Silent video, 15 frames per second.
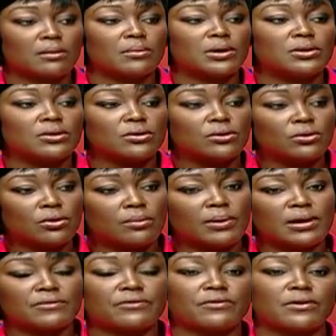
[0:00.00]
but the
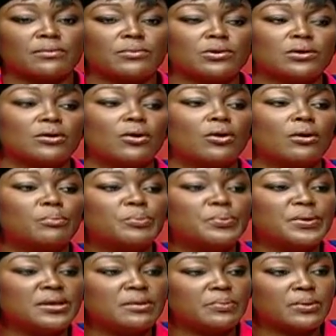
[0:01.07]
global framework, our
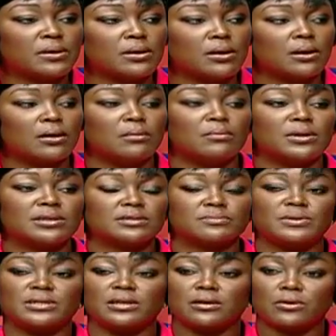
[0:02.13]
people must
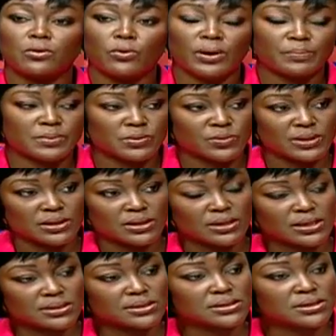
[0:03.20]
be equipped with the
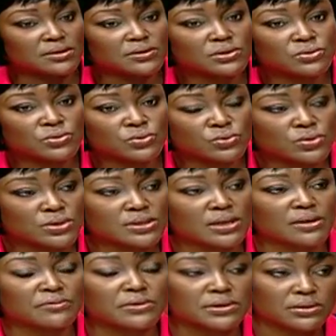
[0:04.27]
necessary tools
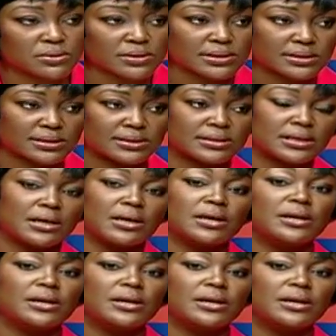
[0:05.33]
and resources